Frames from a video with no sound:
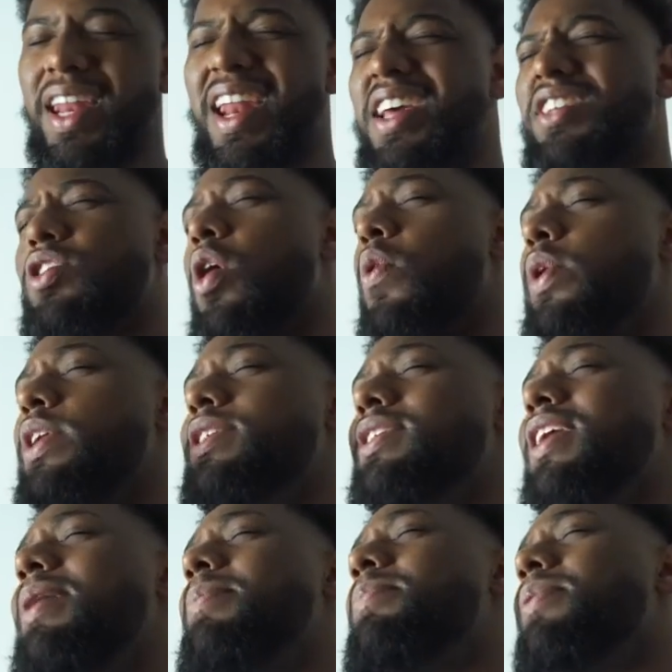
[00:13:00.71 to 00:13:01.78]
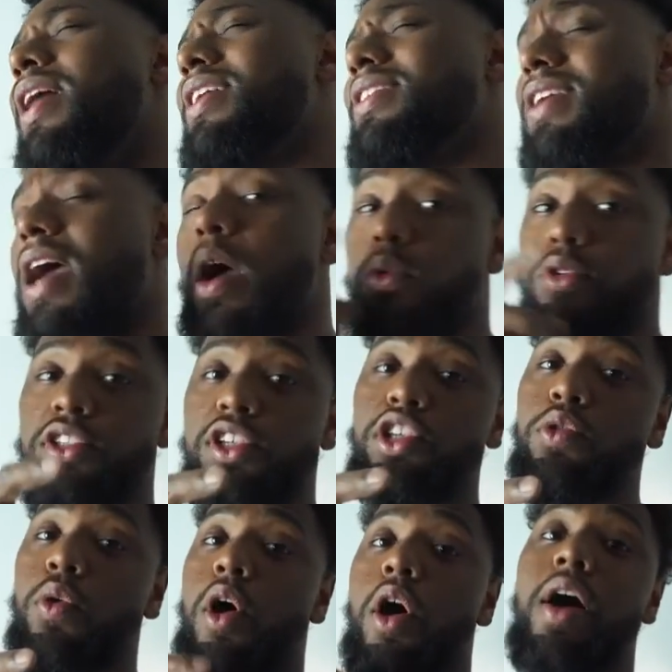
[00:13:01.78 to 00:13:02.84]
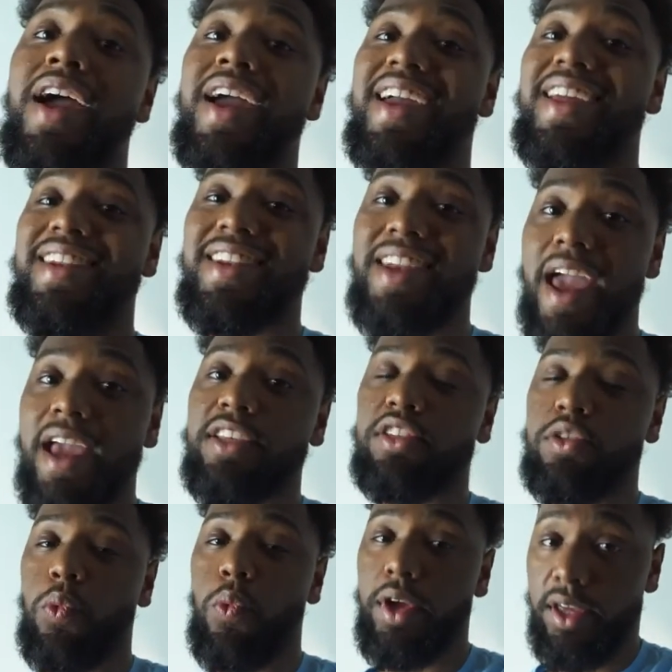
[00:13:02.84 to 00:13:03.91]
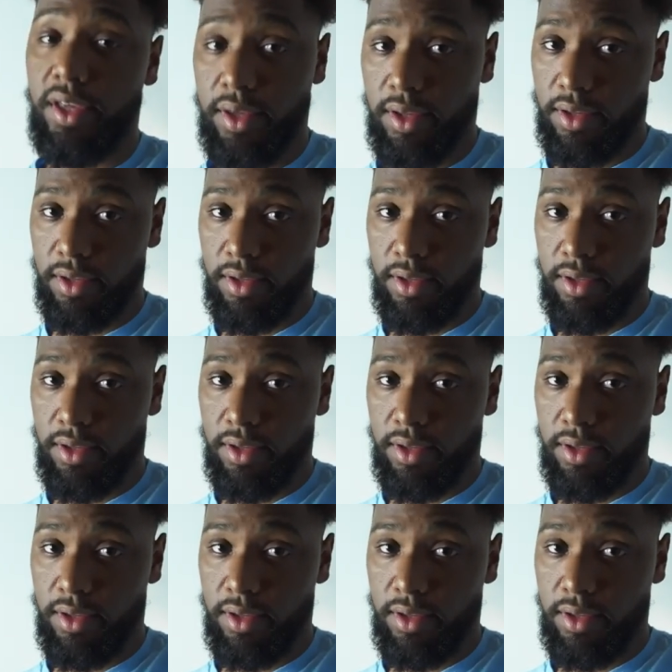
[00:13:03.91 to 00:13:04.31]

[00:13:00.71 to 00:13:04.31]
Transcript: And as always, stay blessed. I will see you all next week.